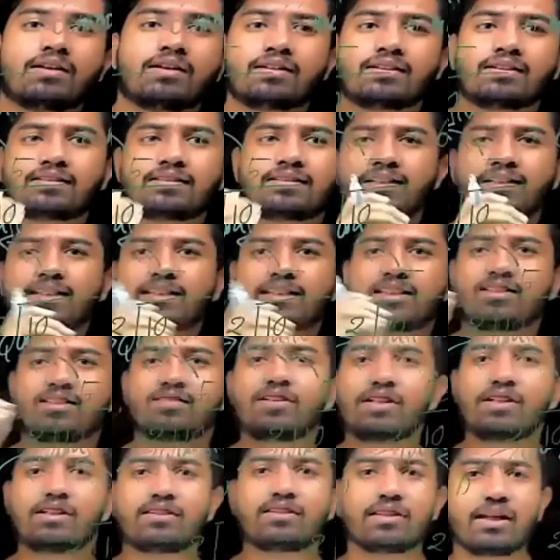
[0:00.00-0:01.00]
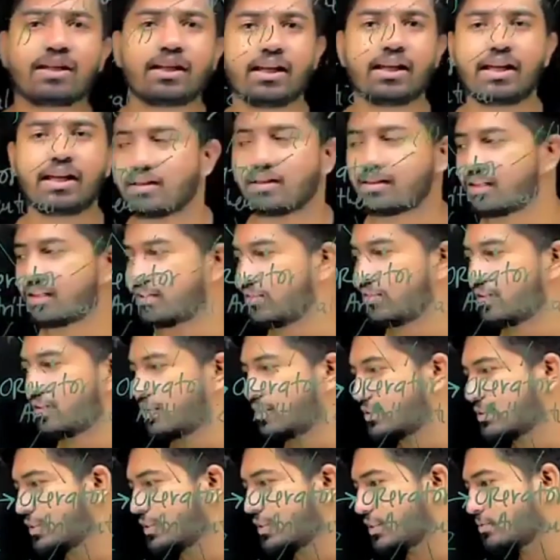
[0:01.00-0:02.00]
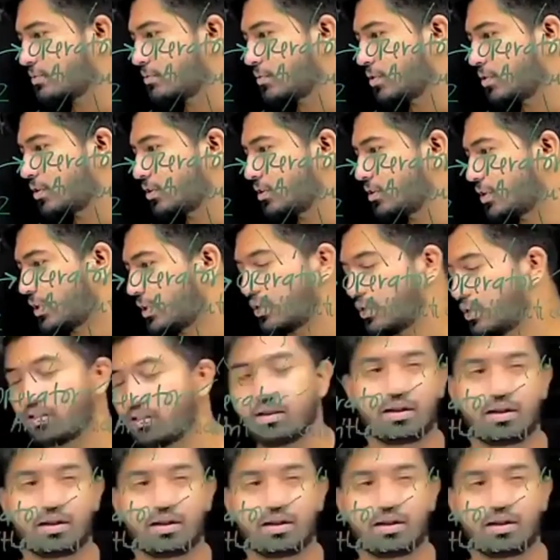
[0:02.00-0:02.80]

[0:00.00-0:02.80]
6 wala 3 kiyak tinawada? 6 mod 3.